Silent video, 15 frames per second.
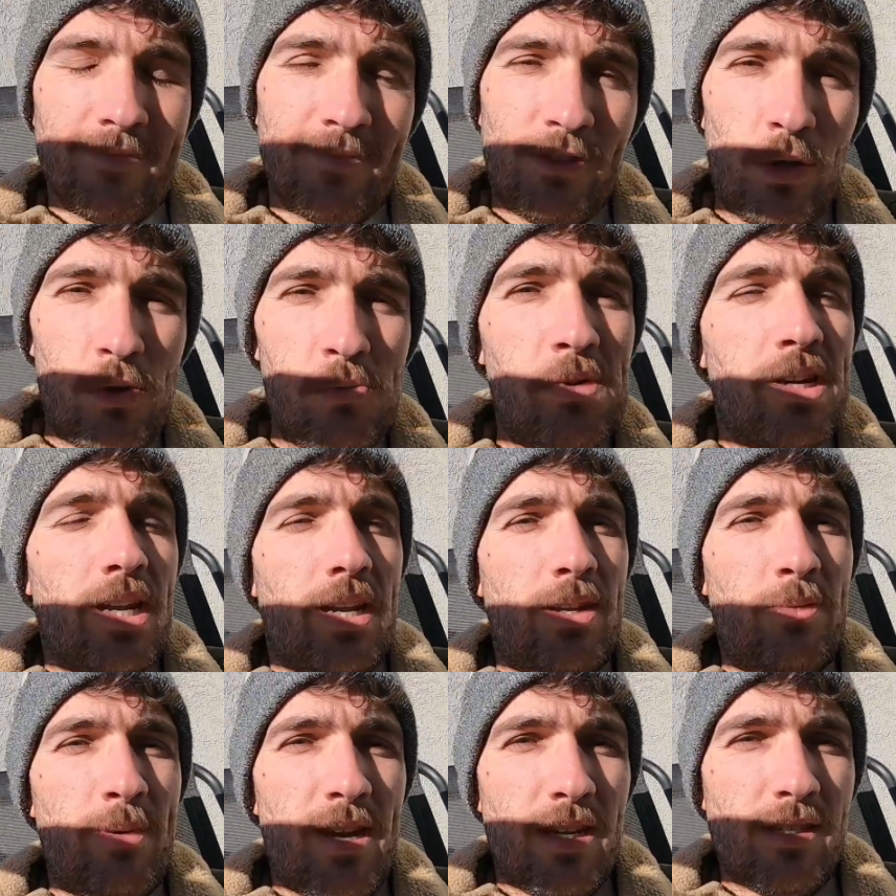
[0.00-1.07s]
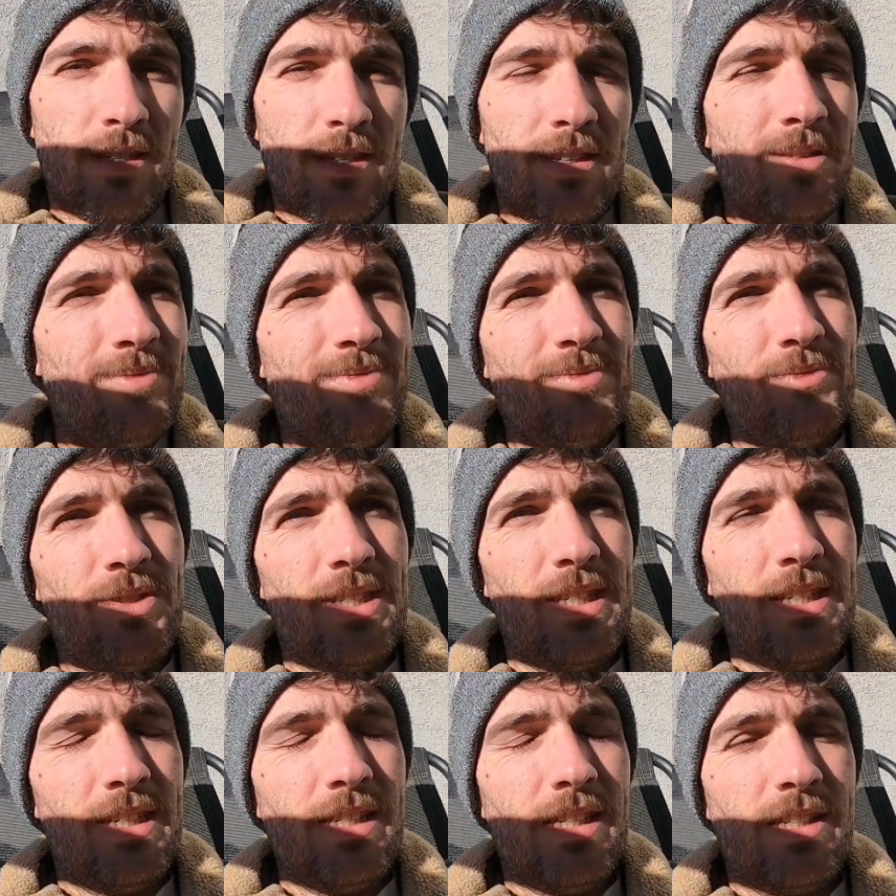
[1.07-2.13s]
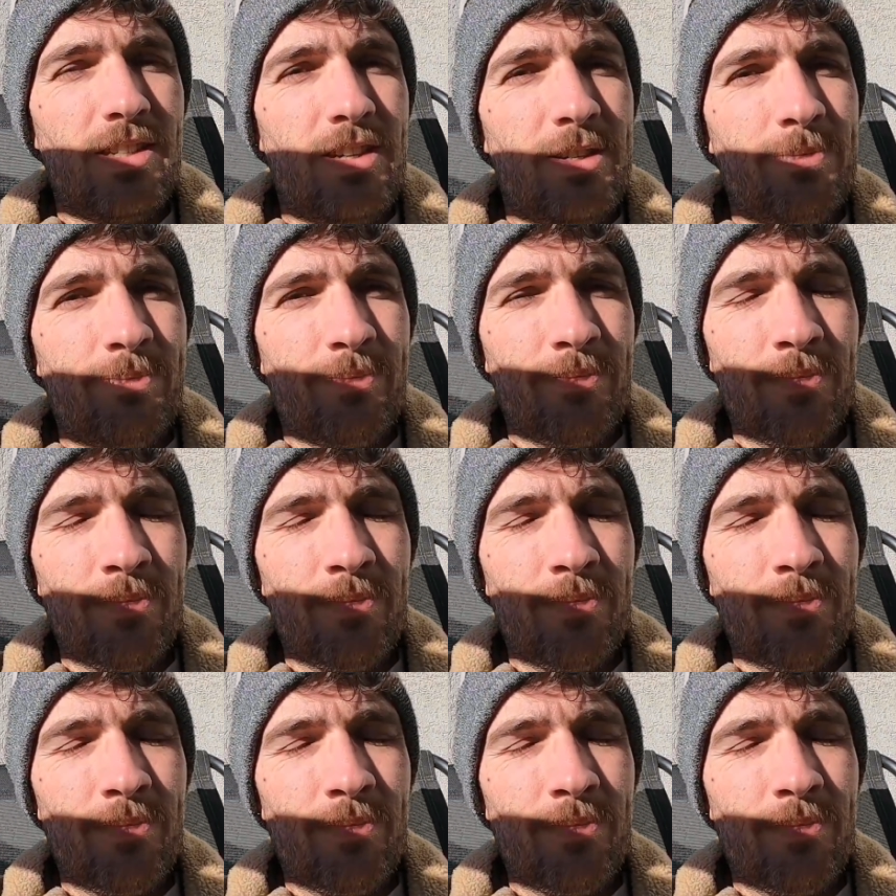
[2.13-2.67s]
Doing what I do best. Sitting in the sun.